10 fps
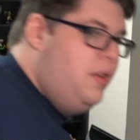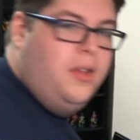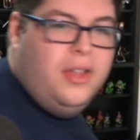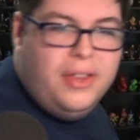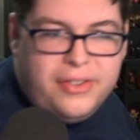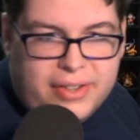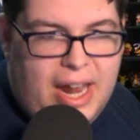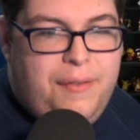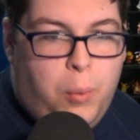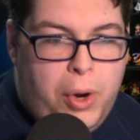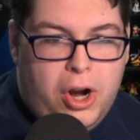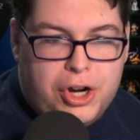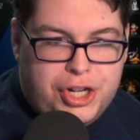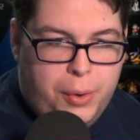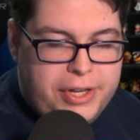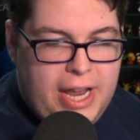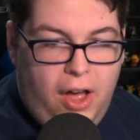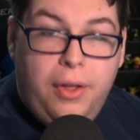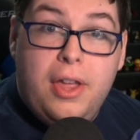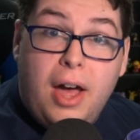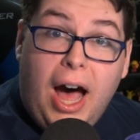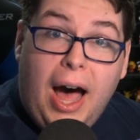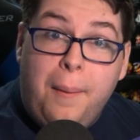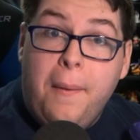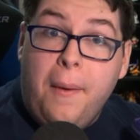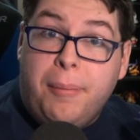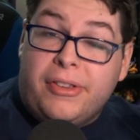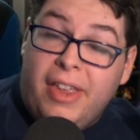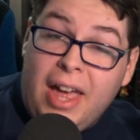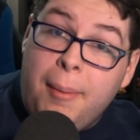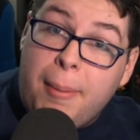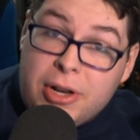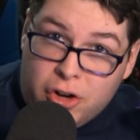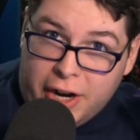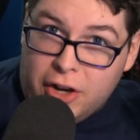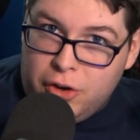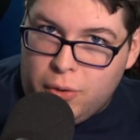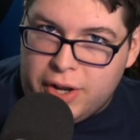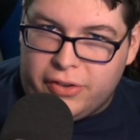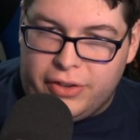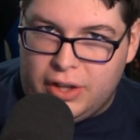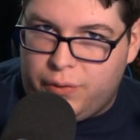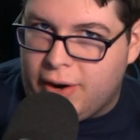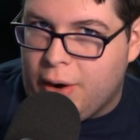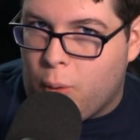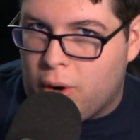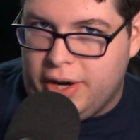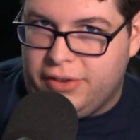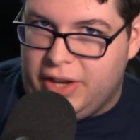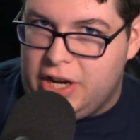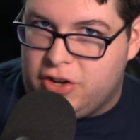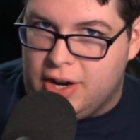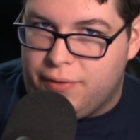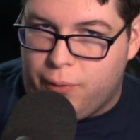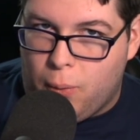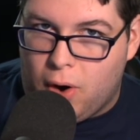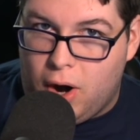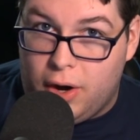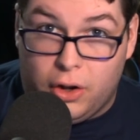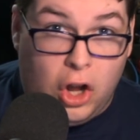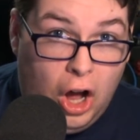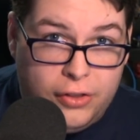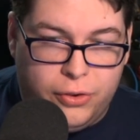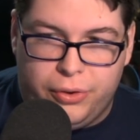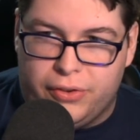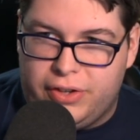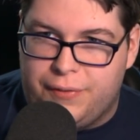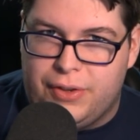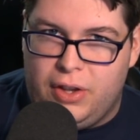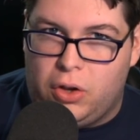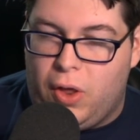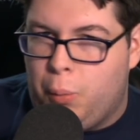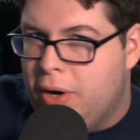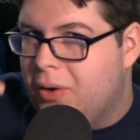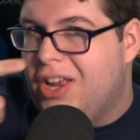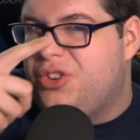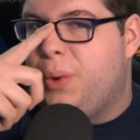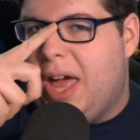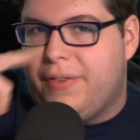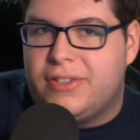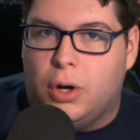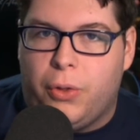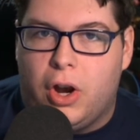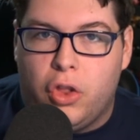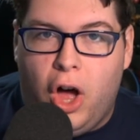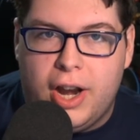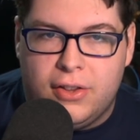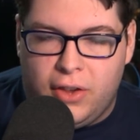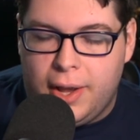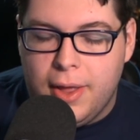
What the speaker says: This is kind of a weirder show and tell. But something I've been trying to do recently is figure out organization for consoles and stuff at Zellathon. One issue we have at Zellathon a lot is like,